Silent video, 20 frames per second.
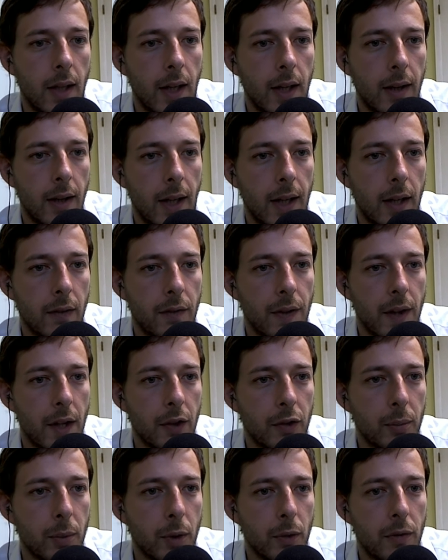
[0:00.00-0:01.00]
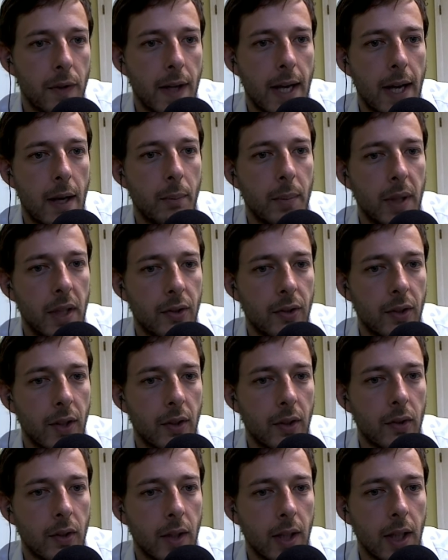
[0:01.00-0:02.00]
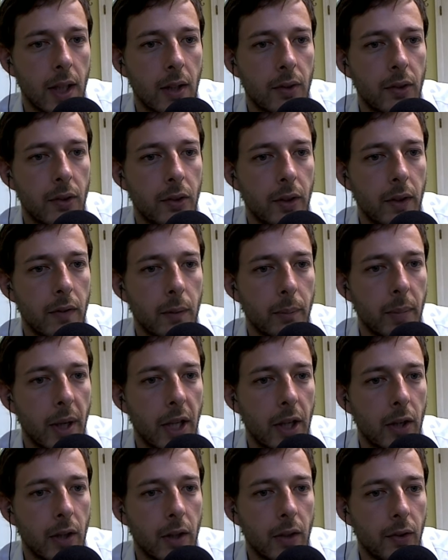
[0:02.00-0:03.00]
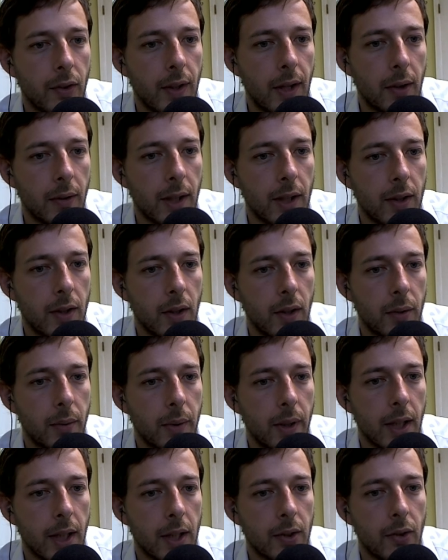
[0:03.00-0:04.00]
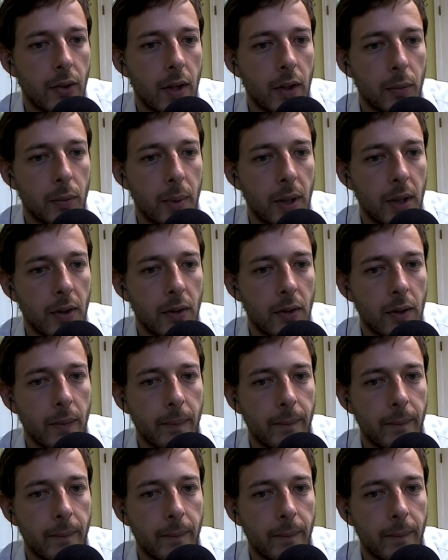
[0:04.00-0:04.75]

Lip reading: then if this move, now b6, I guess, is even better, because now knight d3 gets this piece.